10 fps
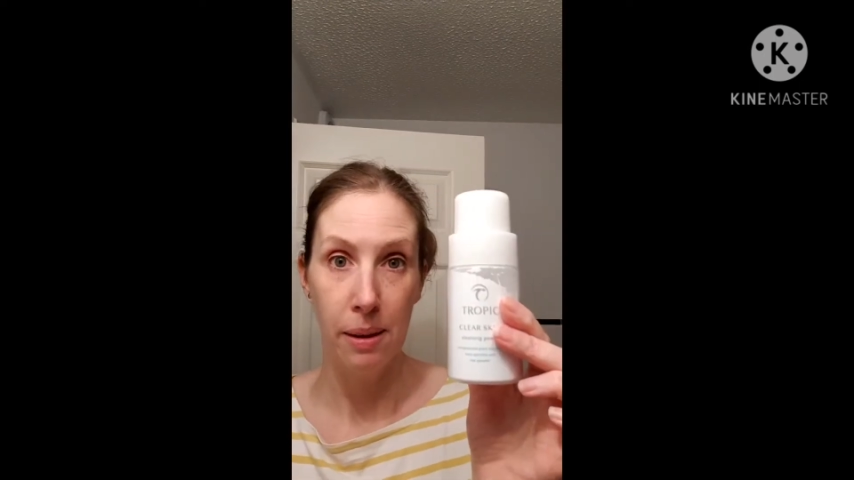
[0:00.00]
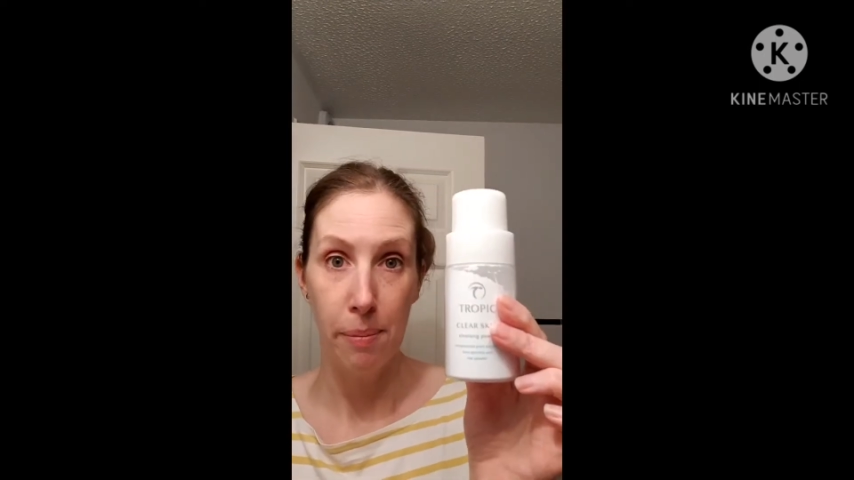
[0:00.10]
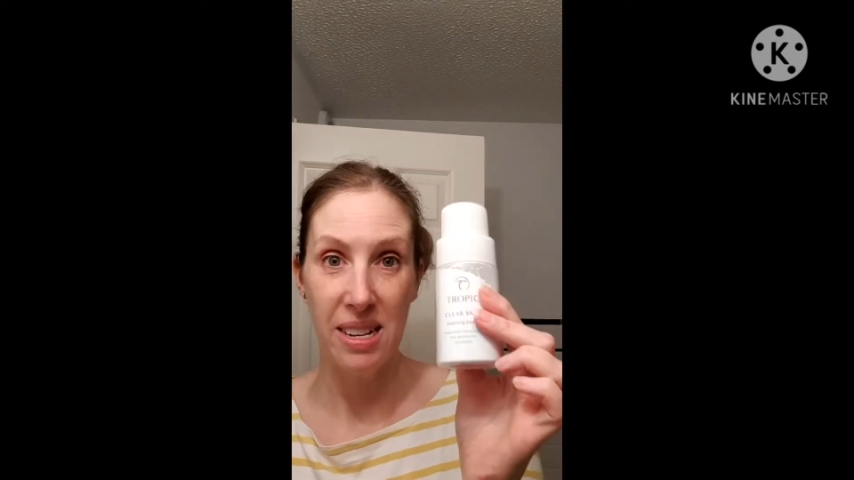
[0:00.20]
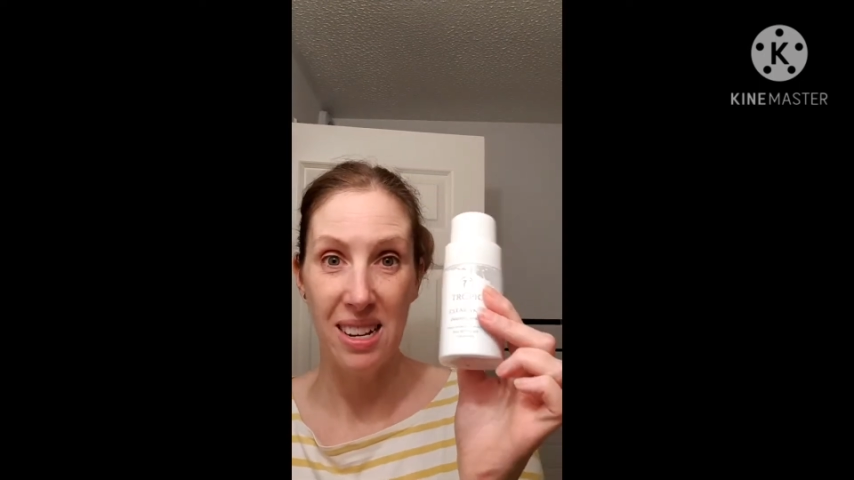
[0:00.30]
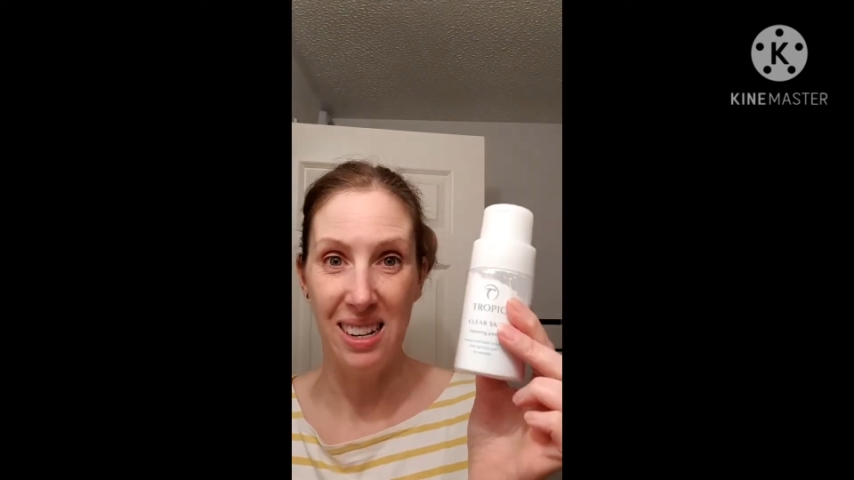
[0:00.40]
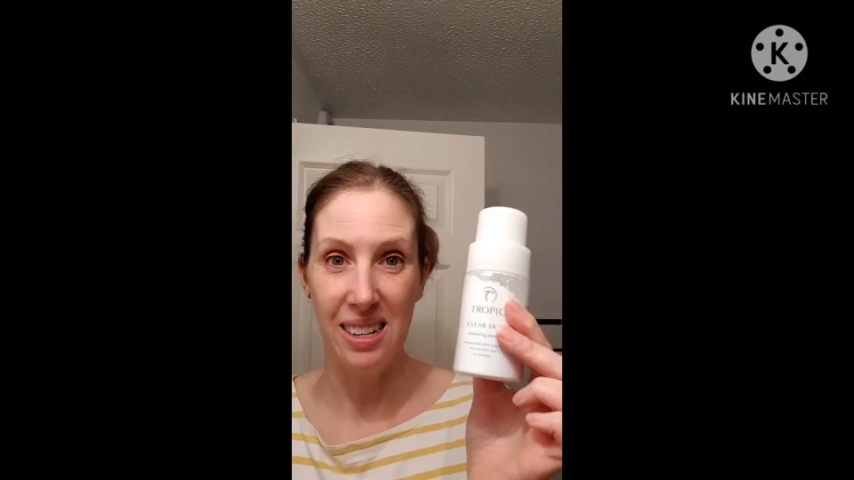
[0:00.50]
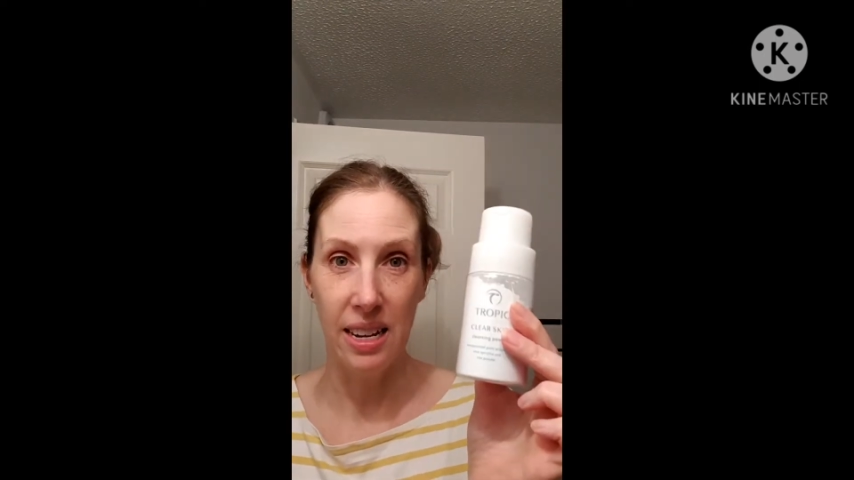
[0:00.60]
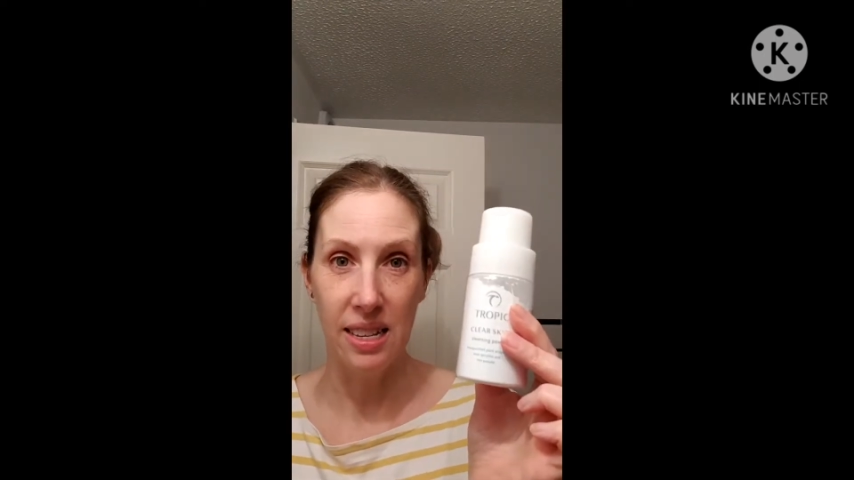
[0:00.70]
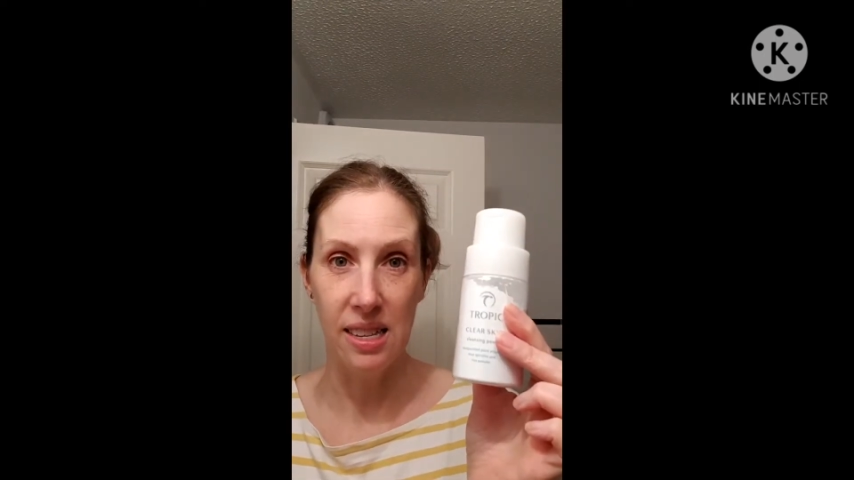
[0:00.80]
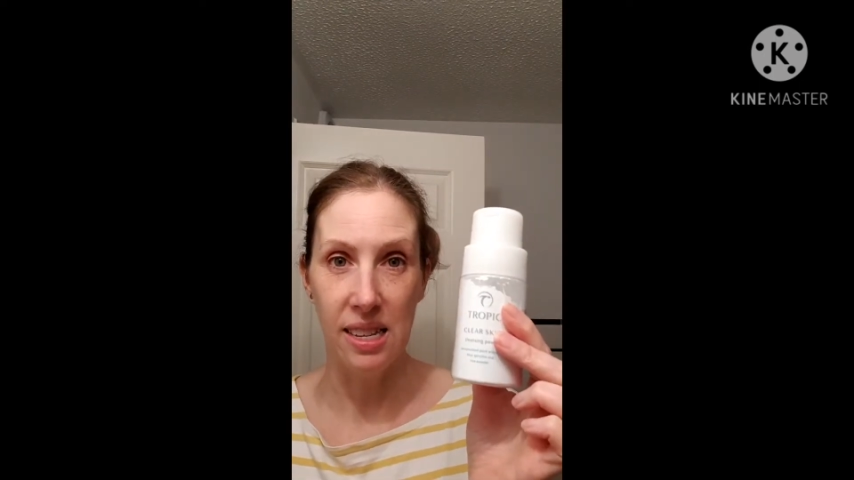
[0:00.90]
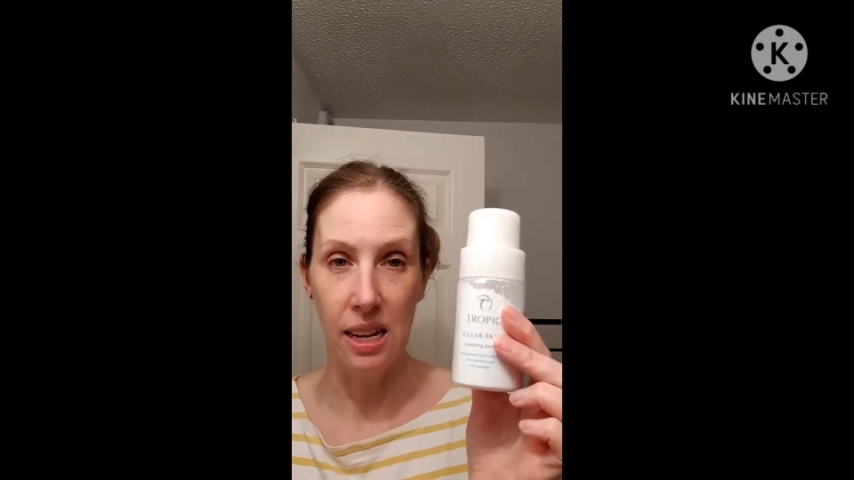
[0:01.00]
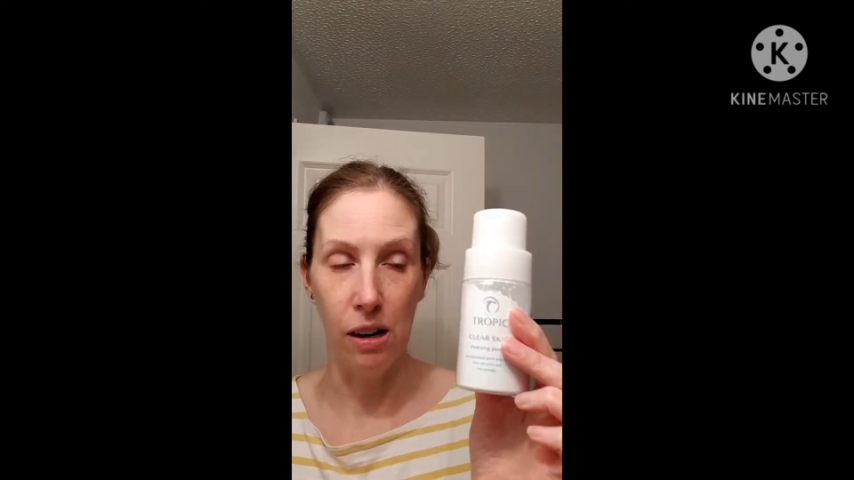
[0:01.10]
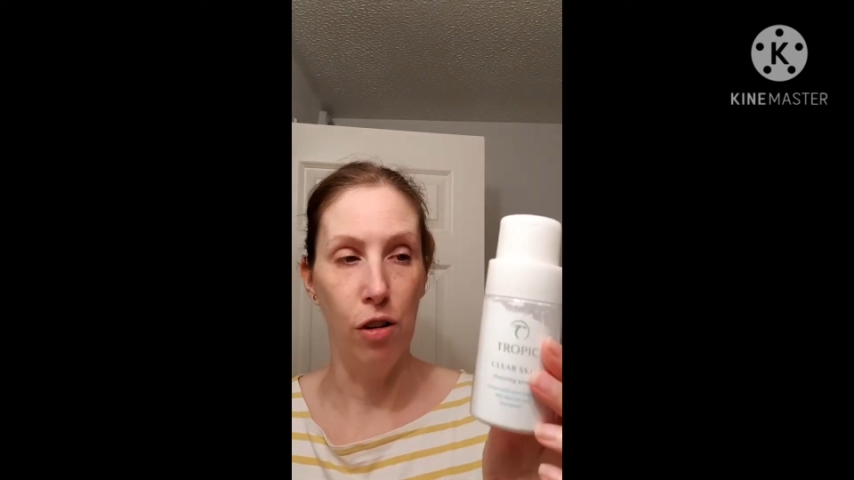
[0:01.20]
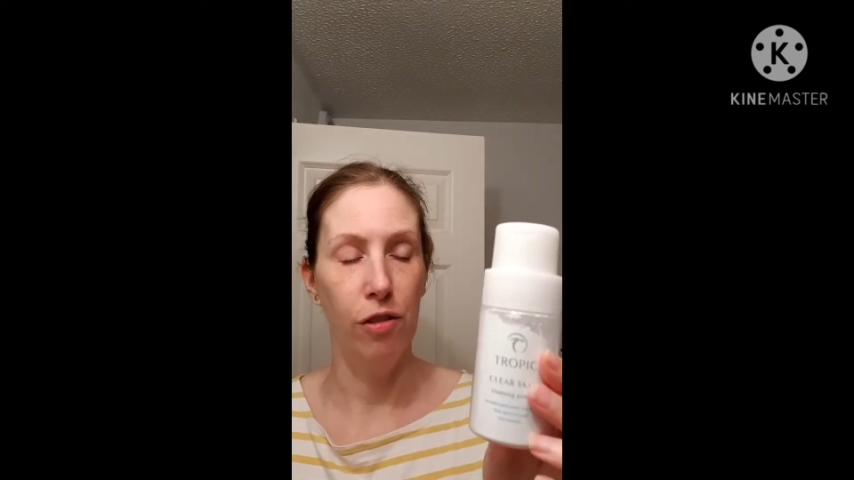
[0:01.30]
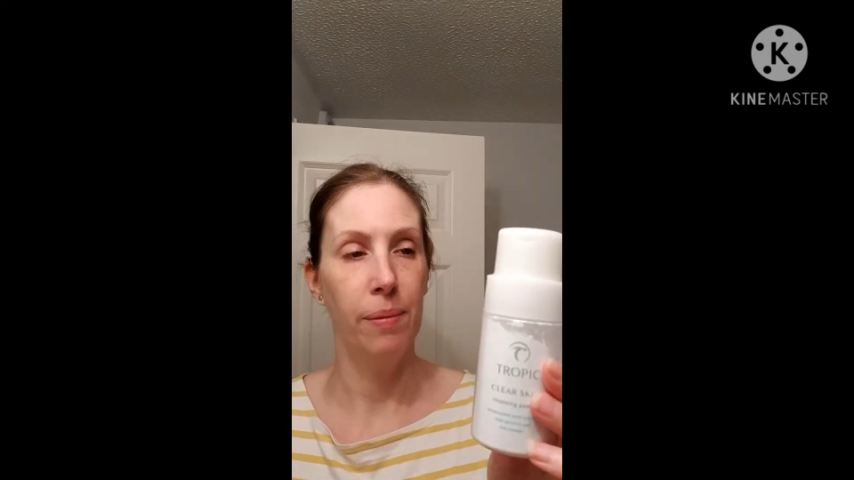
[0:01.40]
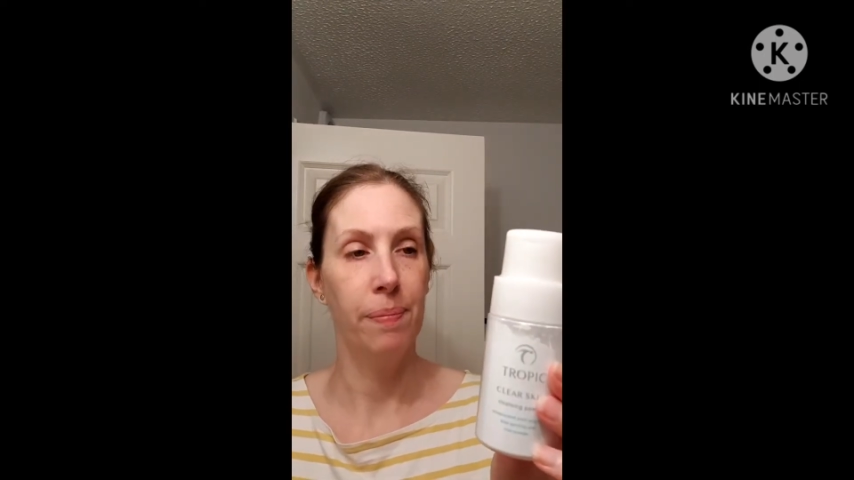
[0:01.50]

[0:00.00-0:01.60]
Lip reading: basically takes the seal off.